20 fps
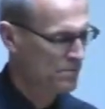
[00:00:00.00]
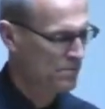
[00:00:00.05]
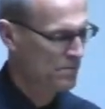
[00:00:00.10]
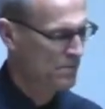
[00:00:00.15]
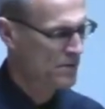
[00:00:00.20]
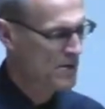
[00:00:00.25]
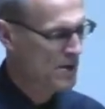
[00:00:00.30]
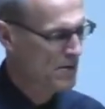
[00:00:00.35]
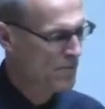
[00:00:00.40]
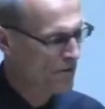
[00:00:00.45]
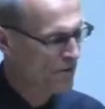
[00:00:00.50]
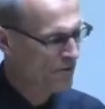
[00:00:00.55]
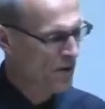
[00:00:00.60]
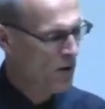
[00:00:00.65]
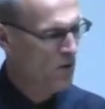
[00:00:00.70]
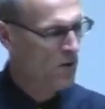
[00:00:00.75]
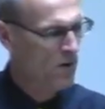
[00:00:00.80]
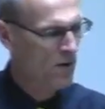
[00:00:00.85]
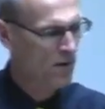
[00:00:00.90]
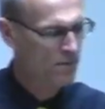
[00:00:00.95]
Number
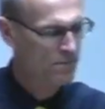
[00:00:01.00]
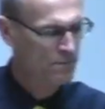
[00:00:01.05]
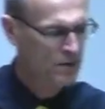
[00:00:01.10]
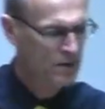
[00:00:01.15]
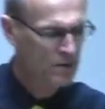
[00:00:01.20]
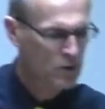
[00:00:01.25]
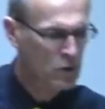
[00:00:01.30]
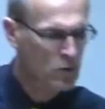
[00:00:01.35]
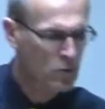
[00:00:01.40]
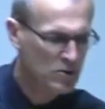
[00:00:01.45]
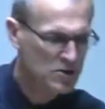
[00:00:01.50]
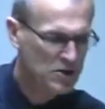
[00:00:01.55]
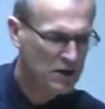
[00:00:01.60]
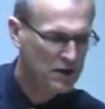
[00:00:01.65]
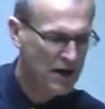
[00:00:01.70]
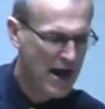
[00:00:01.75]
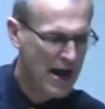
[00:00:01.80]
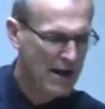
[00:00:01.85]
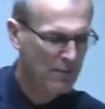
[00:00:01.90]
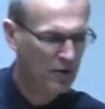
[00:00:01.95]
four, who was
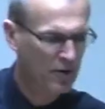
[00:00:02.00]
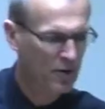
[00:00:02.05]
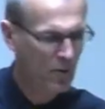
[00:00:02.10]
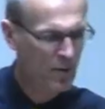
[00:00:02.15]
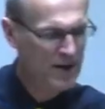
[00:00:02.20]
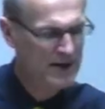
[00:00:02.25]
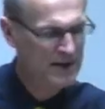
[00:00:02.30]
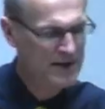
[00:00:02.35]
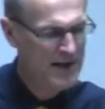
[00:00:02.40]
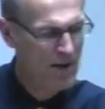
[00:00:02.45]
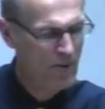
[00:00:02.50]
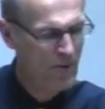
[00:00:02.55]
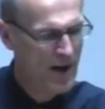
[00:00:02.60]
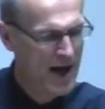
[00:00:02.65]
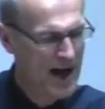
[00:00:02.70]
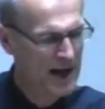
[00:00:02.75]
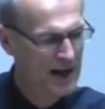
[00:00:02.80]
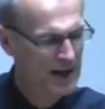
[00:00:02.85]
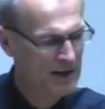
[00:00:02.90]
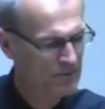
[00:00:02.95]
unable to read that
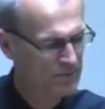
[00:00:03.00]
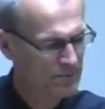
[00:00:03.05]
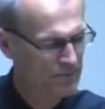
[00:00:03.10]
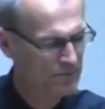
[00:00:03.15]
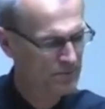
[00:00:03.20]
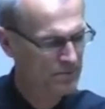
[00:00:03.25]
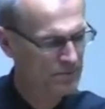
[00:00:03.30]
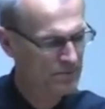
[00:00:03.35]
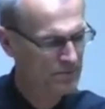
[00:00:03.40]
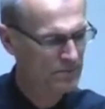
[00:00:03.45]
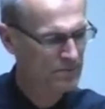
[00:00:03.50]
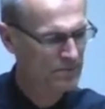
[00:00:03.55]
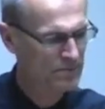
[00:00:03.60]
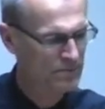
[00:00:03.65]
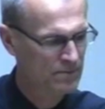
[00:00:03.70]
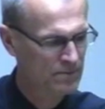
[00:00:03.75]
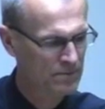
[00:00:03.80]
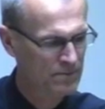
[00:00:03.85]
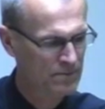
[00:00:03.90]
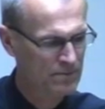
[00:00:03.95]
Latin?
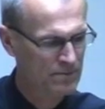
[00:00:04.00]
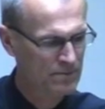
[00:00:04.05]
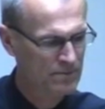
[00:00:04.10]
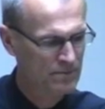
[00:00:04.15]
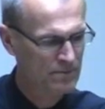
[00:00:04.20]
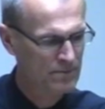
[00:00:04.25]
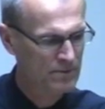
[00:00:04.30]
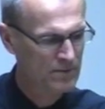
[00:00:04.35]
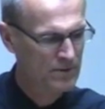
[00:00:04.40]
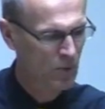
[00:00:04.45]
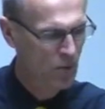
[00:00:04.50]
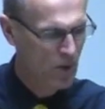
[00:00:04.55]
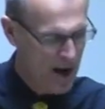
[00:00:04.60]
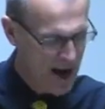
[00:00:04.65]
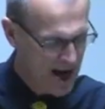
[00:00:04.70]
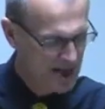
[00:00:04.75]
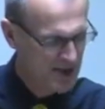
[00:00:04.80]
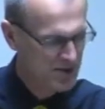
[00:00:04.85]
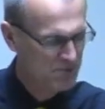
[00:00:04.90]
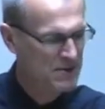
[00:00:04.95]
The
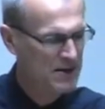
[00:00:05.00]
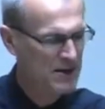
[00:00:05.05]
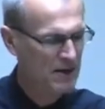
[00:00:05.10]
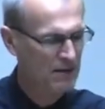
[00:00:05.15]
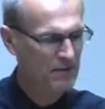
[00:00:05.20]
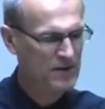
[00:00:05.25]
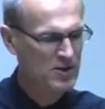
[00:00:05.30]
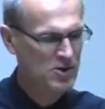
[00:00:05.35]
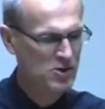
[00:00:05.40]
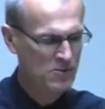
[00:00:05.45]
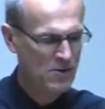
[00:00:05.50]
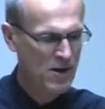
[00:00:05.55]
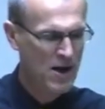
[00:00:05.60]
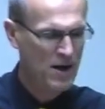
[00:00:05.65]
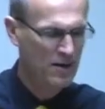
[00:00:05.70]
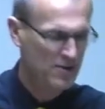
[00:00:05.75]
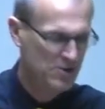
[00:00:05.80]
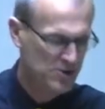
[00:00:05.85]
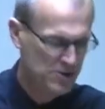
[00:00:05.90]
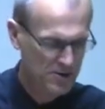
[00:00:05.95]
wise men, the
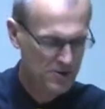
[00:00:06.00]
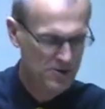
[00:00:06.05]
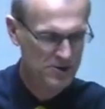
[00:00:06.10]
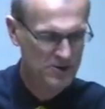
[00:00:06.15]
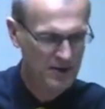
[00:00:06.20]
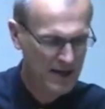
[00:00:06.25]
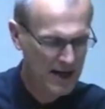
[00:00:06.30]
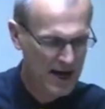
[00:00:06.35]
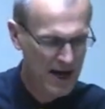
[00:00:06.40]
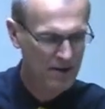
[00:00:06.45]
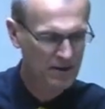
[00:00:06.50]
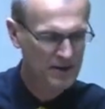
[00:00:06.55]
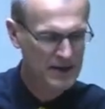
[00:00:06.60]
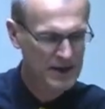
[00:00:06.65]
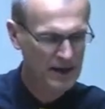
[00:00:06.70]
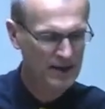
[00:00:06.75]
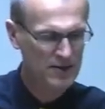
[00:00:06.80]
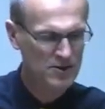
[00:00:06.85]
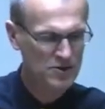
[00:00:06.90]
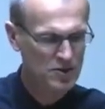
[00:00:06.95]
astrologers, the
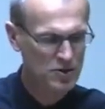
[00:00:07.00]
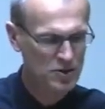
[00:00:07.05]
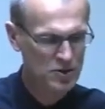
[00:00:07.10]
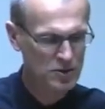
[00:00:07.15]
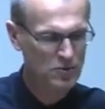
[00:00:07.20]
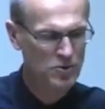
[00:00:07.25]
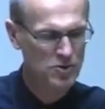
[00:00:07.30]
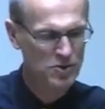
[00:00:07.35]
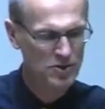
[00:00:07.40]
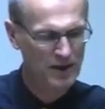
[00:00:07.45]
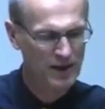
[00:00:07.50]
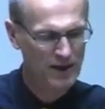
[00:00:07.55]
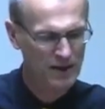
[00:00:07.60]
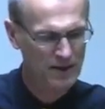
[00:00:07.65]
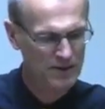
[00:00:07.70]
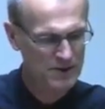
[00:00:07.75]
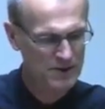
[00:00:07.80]
Chaldeans, the soothsayers.